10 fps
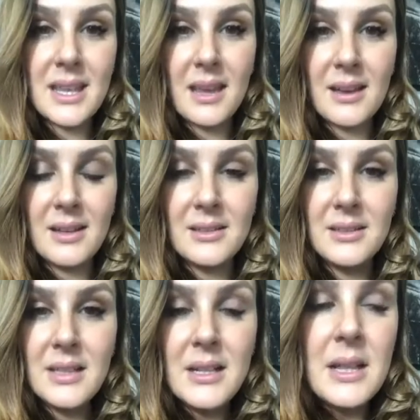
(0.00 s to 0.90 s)
here,
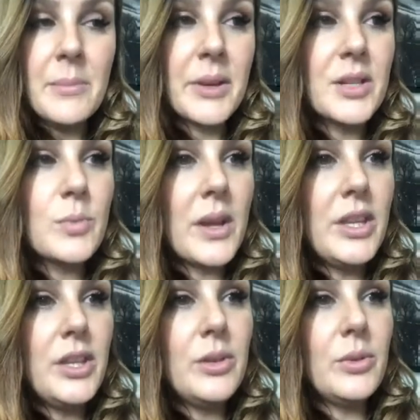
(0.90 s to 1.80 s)
because
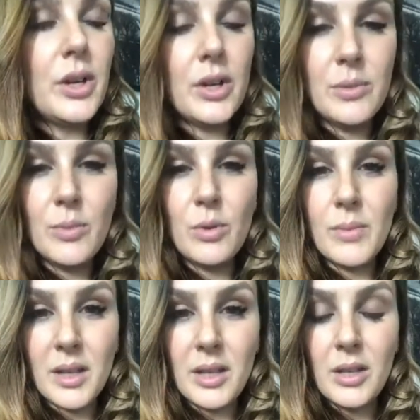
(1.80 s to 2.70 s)
when you earn more
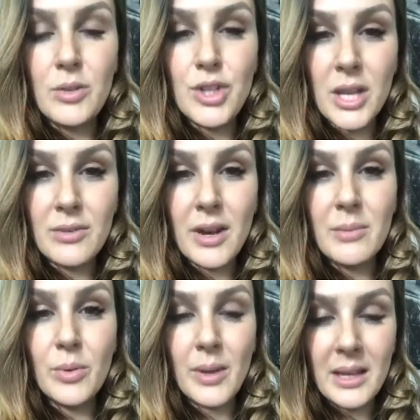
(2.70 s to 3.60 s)
money and you generate
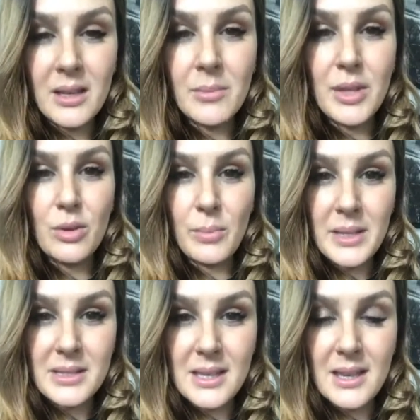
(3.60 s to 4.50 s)
more income in your
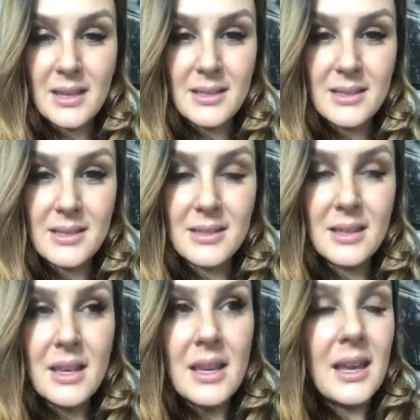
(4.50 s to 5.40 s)
business,
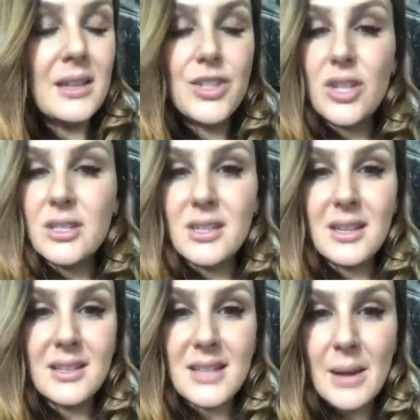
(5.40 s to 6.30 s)
it's just an
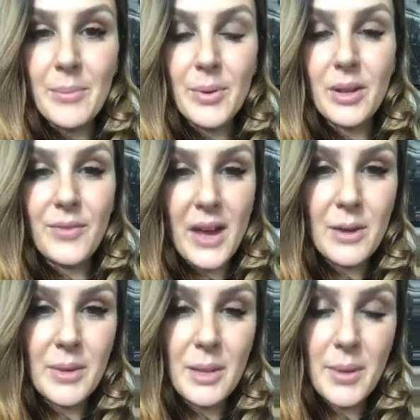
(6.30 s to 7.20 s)
example of
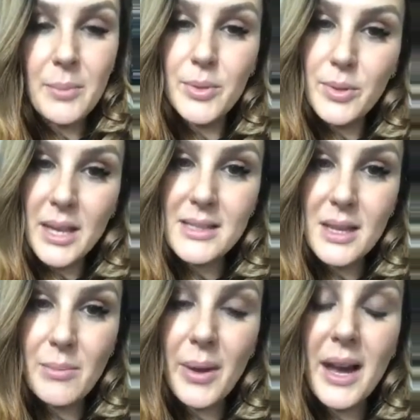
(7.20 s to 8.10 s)
how many people you get
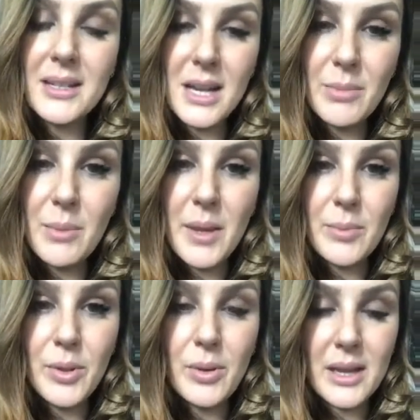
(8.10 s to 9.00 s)
to impact, how many
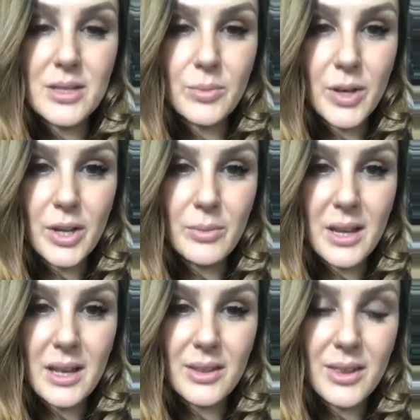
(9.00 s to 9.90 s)
people you get to work
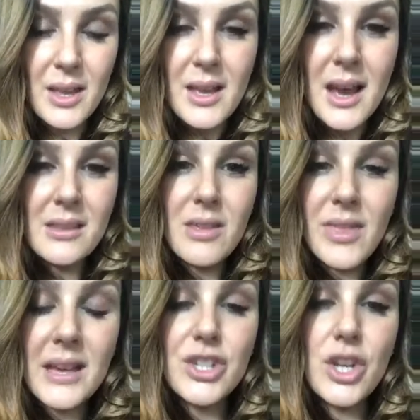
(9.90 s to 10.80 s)
with, and then
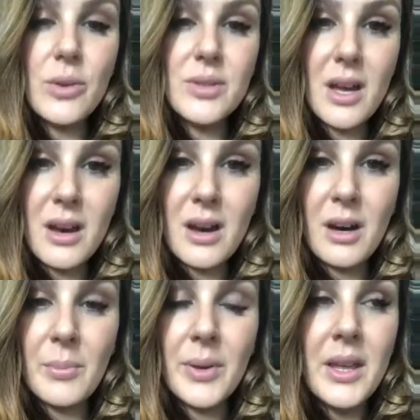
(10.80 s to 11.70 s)
that shows
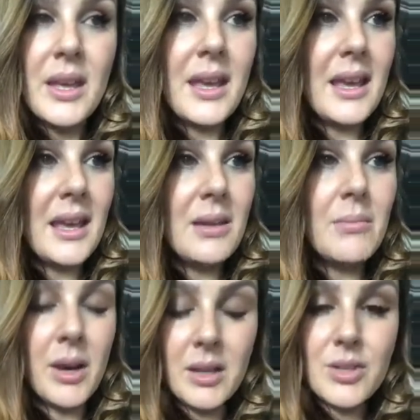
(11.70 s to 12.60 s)
up in
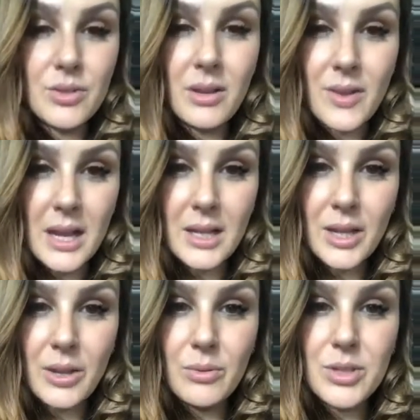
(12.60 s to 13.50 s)
monetary
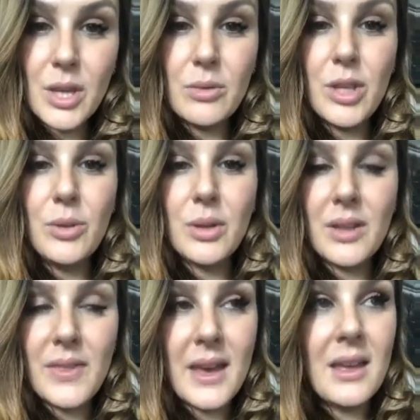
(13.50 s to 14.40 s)
value so that you
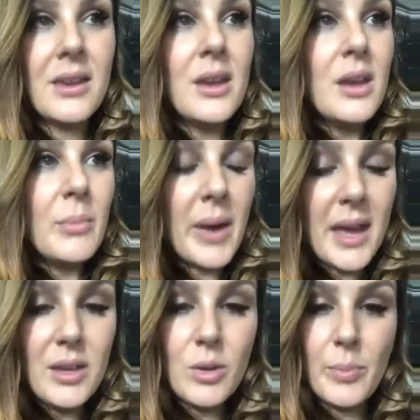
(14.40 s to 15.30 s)
can then
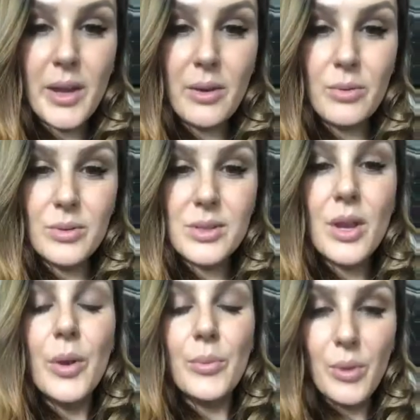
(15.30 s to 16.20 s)
pay your bills,
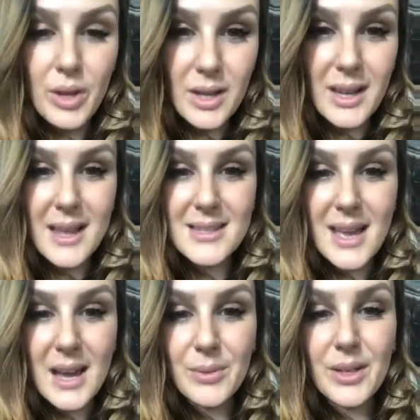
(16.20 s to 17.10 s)
work less
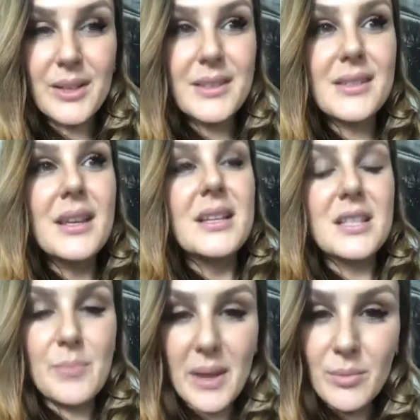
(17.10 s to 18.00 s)
hours,
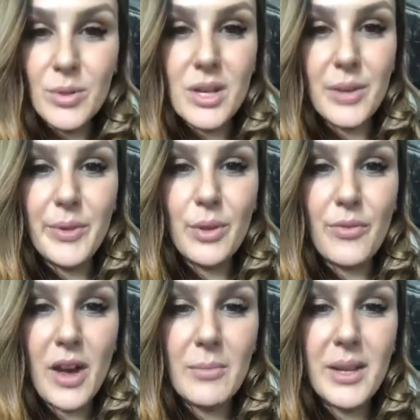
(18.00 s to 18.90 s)
spend more time with your
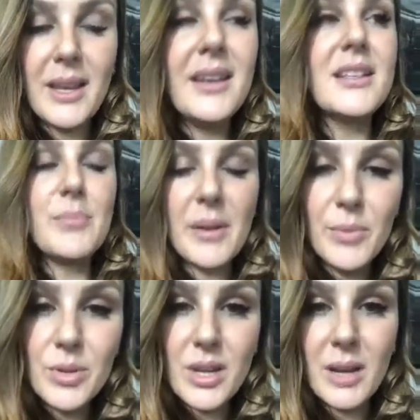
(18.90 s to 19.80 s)
family, spend
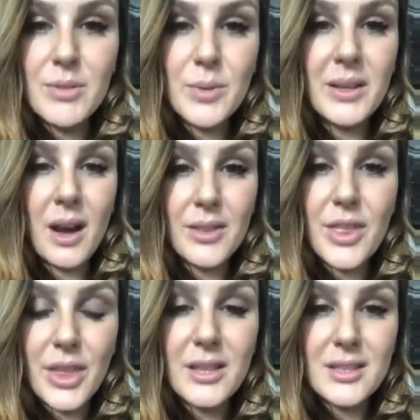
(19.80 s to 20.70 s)
more time doing other
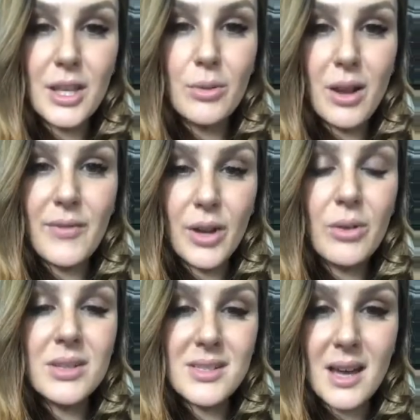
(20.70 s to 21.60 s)
things that you love
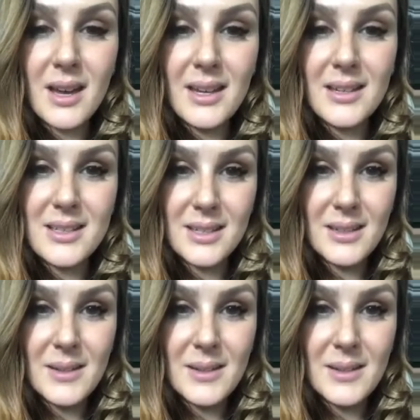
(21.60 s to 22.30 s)
alongside